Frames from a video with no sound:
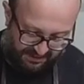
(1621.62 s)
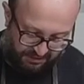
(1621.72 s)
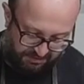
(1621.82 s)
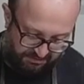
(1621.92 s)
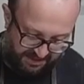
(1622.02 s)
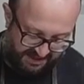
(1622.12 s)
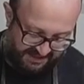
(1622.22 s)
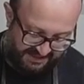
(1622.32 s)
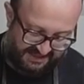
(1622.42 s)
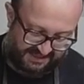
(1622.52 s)
human
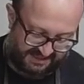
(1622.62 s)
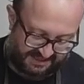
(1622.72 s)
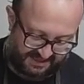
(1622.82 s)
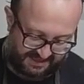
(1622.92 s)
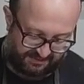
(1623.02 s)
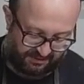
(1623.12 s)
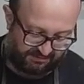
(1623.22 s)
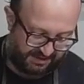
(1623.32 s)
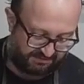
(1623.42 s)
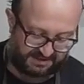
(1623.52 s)
beings. We all
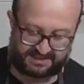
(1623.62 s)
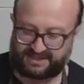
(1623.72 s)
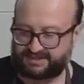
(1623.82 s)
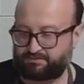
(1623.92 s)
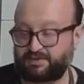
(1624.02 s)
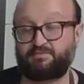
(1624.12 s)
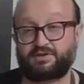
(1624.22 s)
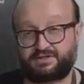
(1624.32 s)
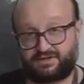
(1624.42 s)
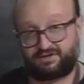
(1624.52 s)
make mistakes. In
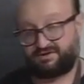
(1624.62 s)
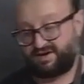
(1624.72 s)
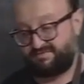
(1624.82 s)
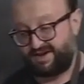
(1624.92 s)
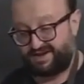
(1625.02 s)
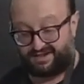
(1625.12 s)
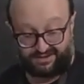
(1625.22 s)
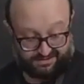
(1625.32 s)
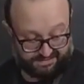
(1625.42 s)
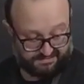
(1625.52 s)
particular, I make a
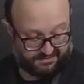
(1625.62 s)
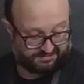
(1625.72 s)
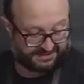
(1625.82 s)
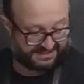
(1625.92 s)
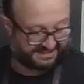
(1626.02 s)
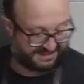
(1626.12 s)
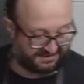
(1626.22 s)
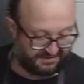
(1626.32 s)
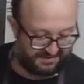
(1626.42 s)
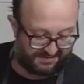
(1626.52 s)
little bit more mistakes than
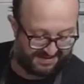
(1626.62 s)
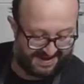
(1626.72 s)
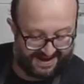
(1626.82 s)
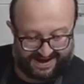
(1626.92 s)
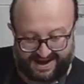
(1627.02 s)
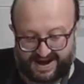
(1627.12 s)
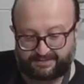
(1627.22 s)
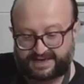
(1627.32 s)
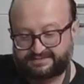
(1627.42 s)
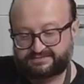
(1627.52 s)
normal.
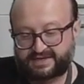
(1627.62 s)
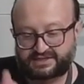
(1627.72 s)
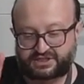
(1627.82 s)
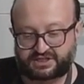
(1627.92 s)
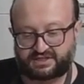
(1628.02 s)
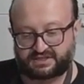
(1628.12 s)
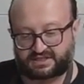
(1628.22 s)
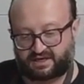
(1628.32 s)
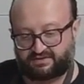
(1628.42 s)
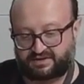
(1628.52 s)
But my chicken is
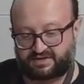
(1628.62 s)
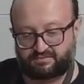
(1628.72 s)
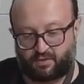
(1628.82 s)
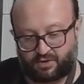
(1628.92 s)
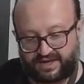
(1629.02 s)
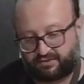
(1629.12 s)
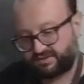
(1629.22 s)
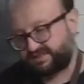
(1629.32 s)
covered in mole on the